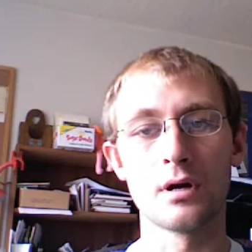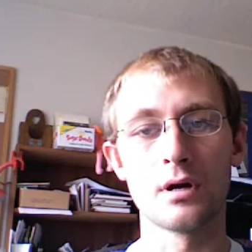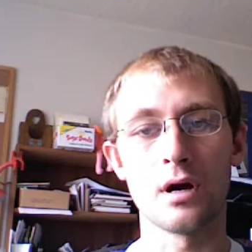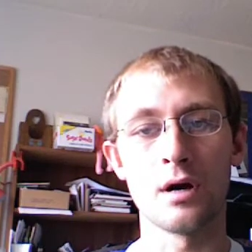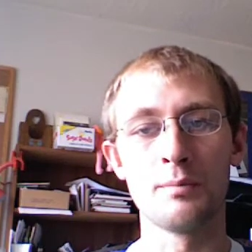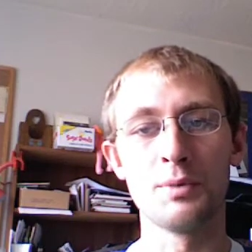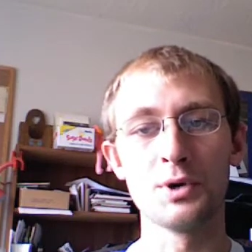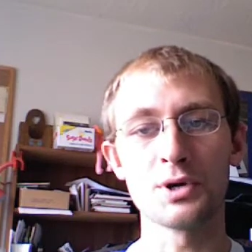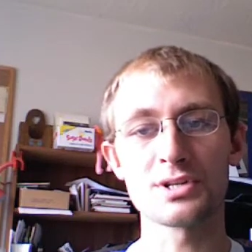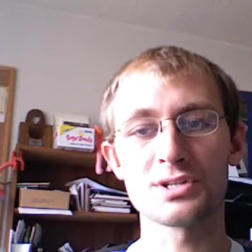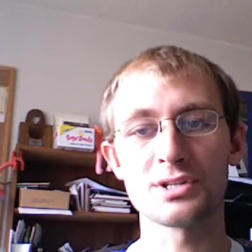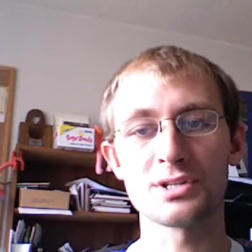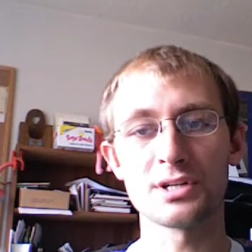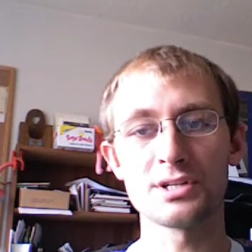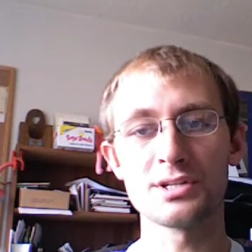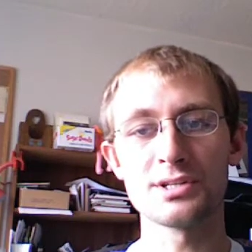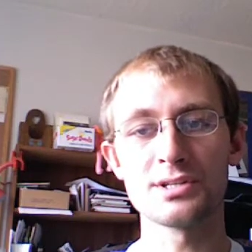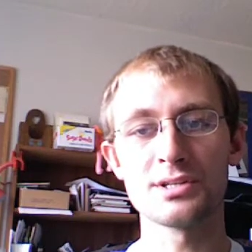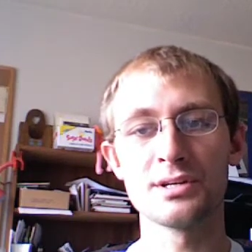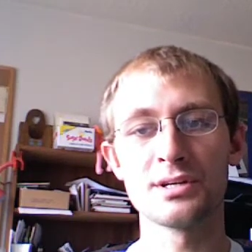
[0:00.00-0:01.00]
A book
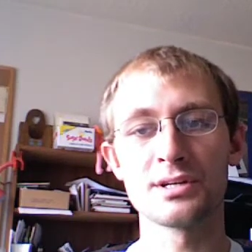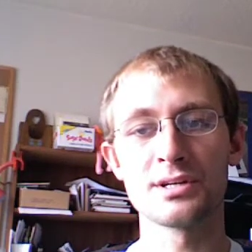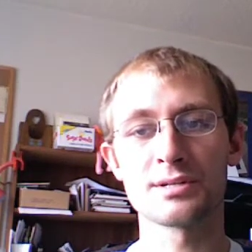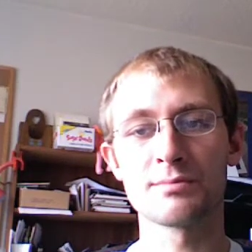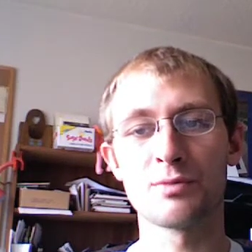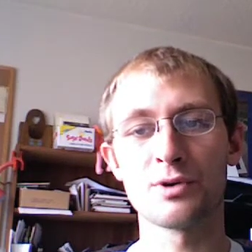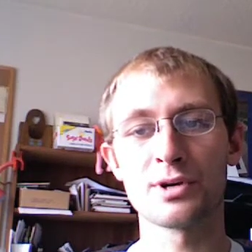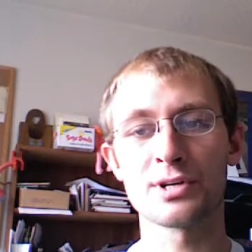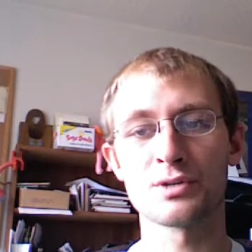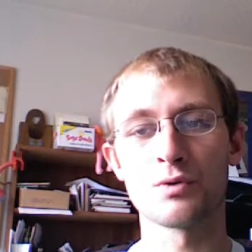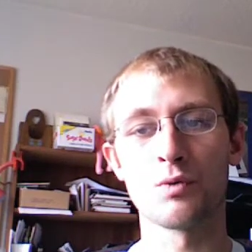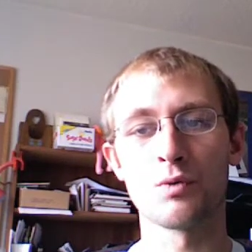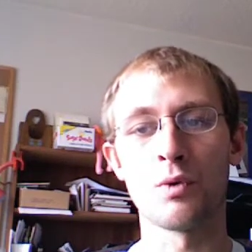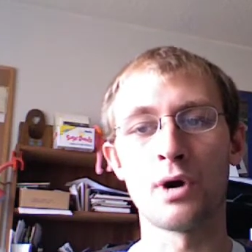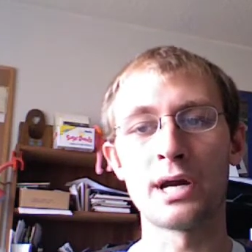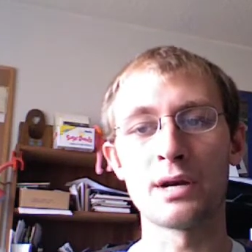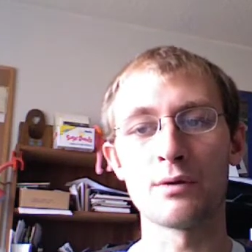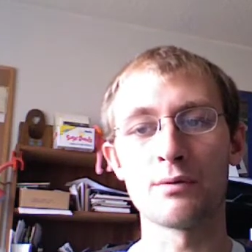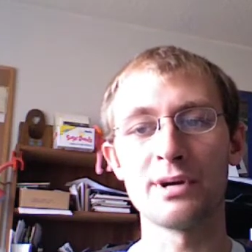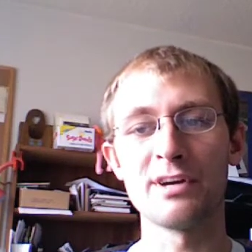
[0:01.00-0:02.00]
such as this brings a
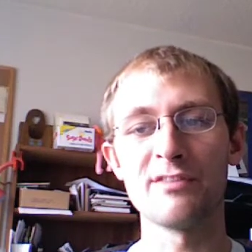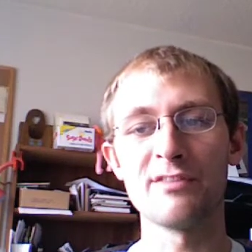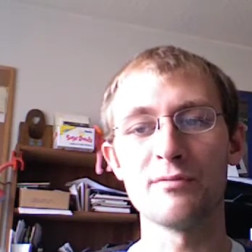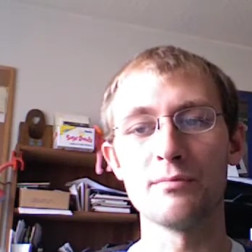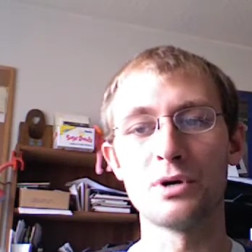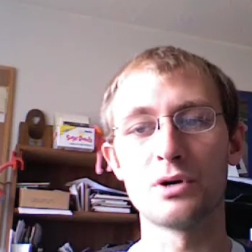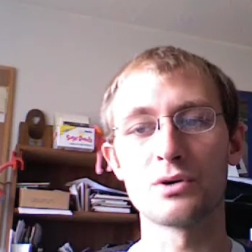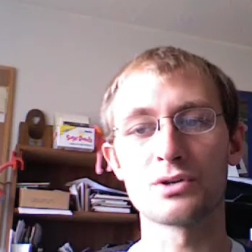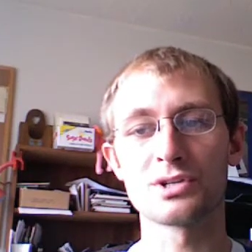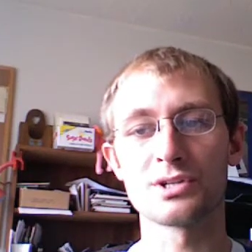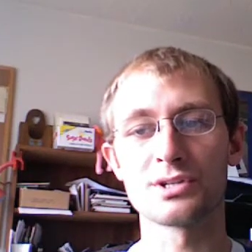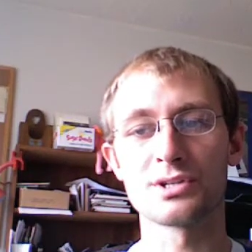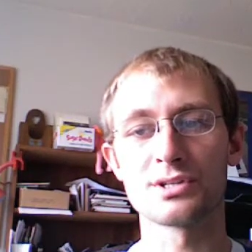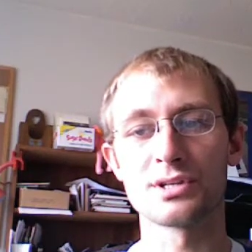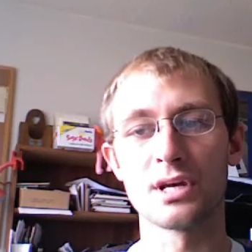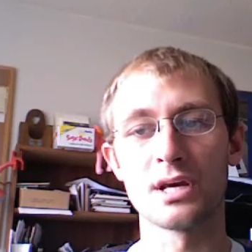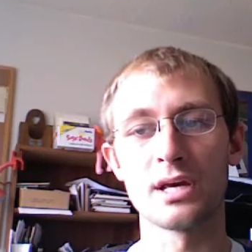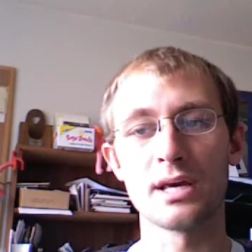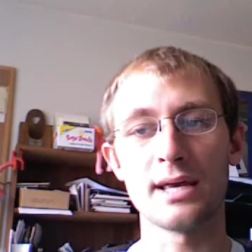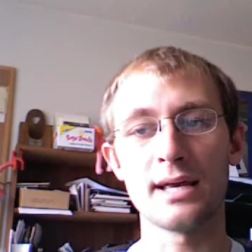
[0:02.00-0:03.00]
wide array of emotions,
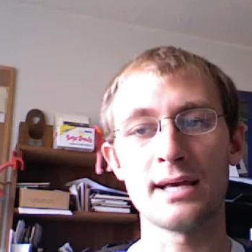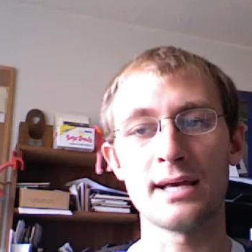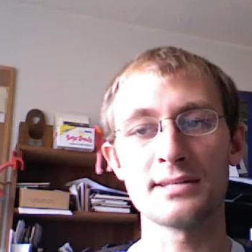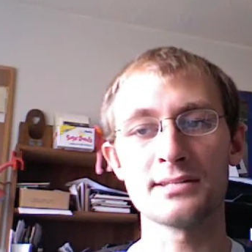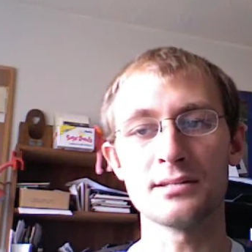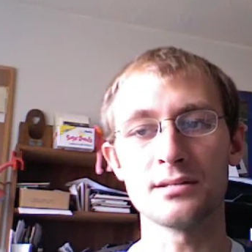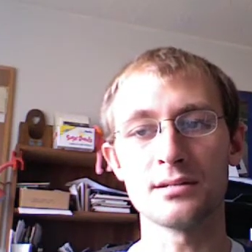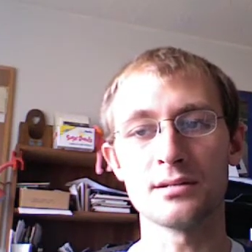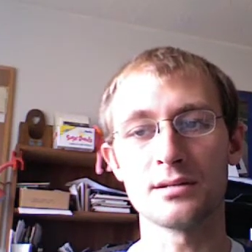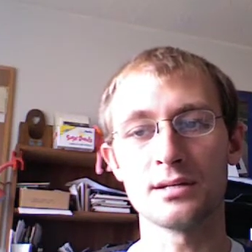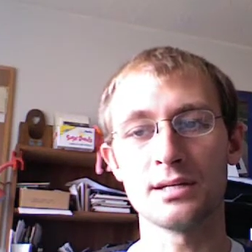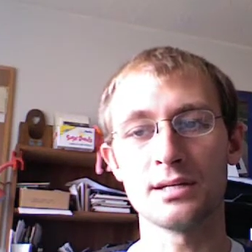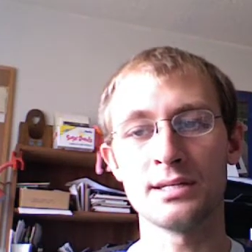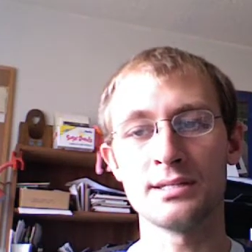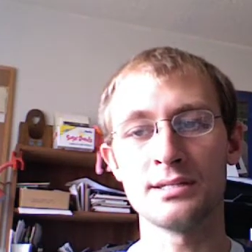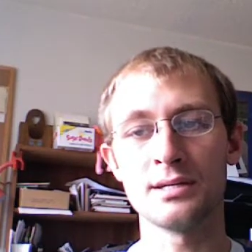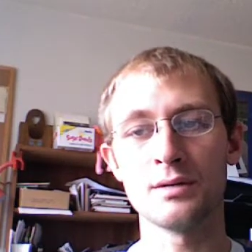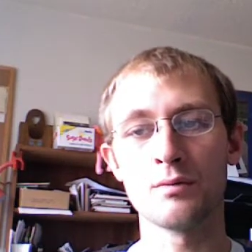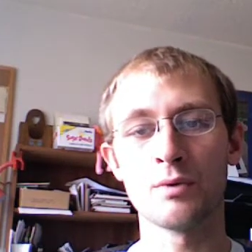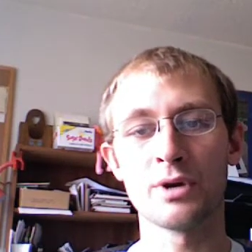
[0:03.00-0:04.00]
as it
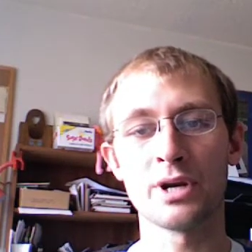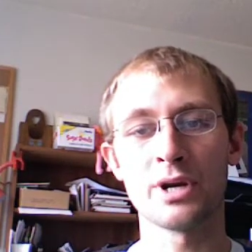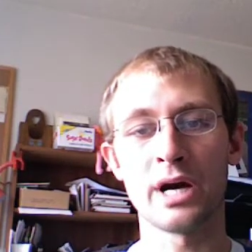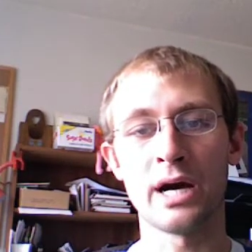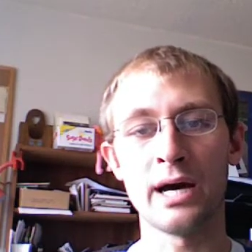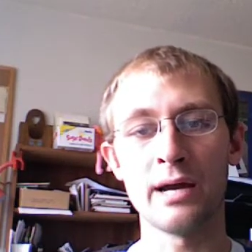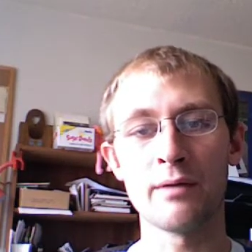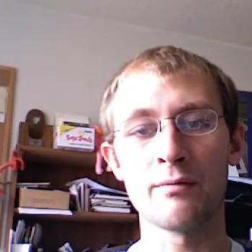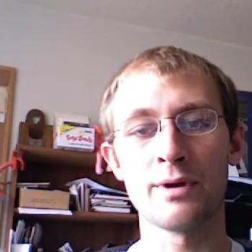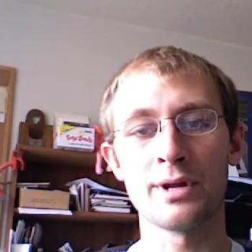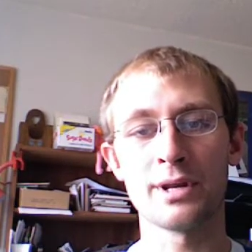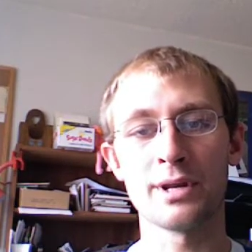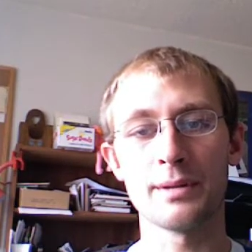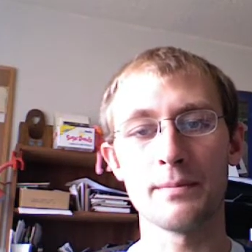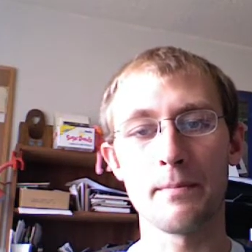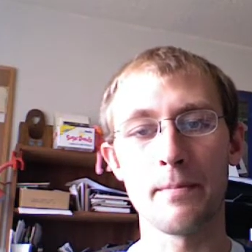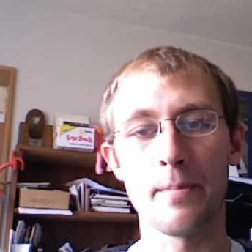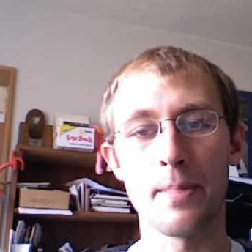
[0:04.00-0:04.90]
did when I read it.